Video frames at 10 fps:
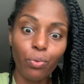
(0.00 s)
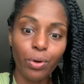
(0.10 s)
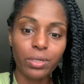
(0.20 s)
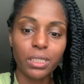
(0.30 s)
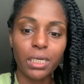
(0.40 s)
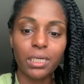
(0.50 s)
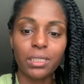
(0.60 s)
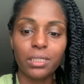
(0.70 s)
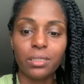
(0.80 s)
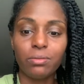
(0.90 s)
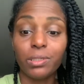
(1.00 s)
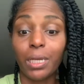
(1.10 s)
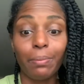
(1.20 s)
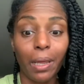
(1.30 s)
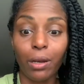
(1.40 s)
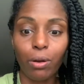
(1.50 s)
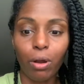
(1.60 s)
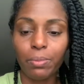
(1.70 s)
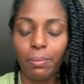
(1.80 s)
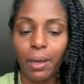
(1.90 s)
work done, which I'm not
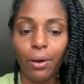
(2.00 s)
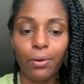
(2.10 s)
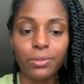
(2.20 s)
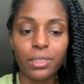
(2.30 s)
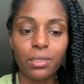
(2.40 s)
alarmed about.